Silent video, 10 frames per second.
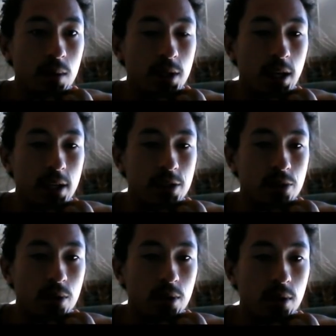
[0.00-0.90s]

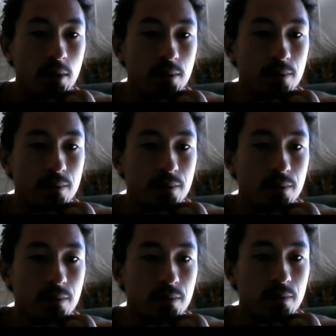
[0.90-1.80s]
Dinosaur.
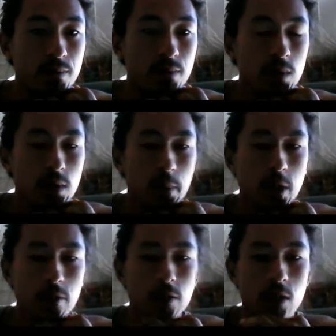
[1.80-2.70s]

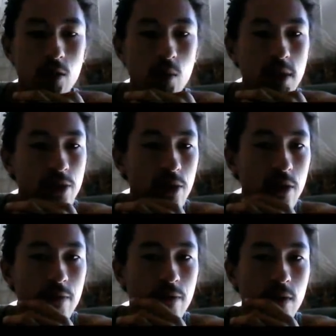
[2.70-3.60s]
Merfolk
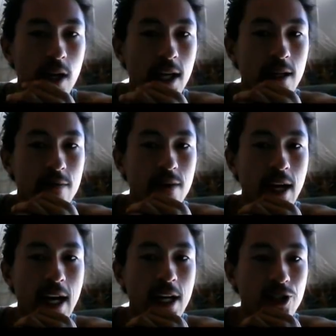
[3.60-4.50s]
Wizard, Flying
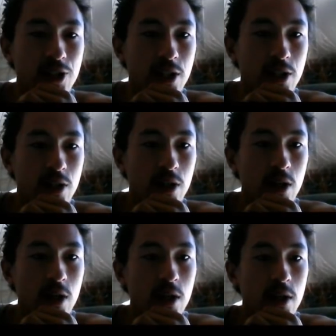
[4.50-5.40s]
Flash
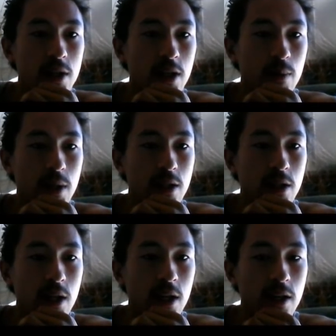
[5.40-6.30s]
can be
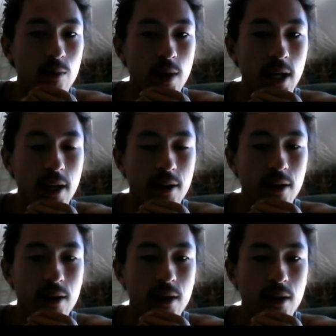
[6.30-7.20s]
good with
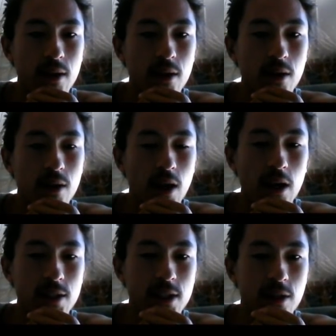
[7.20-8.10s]

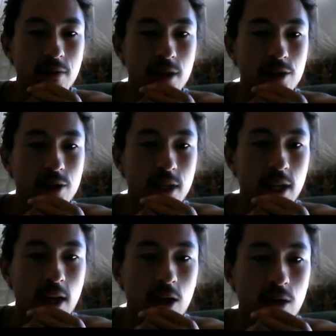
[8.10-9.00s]
cutlasses to finish in the
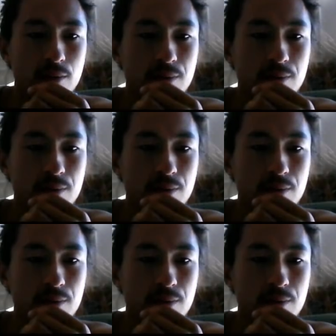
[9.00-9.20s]
air.